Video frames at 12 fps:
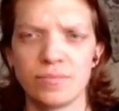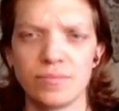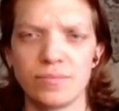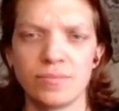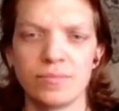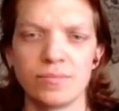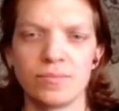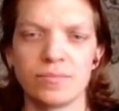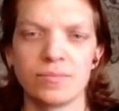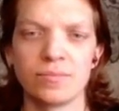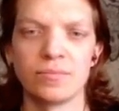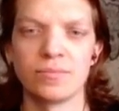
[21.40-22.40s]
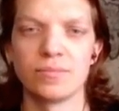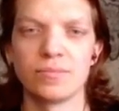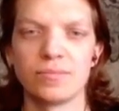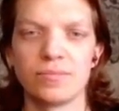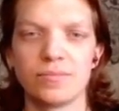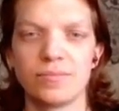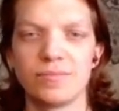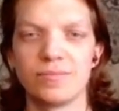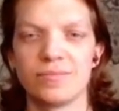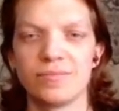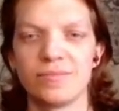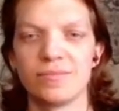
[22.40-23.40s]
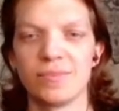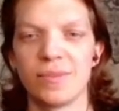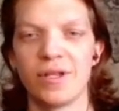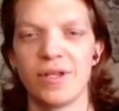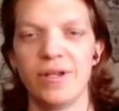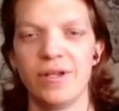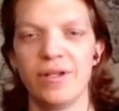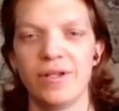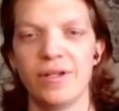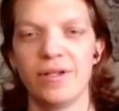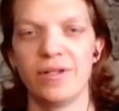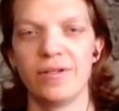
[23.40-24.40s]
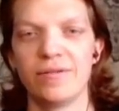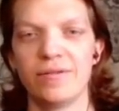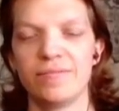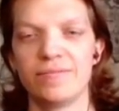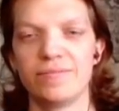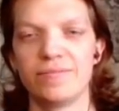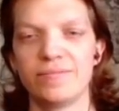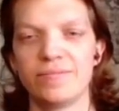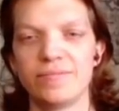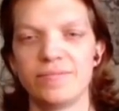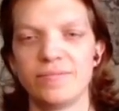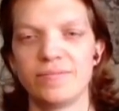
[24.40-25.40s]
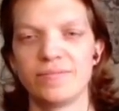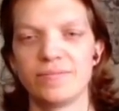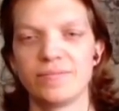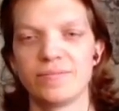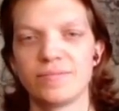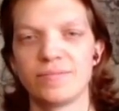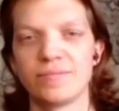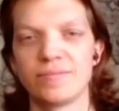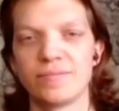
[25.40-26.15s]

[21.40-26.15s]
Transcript: No words are spoken by the person on screen.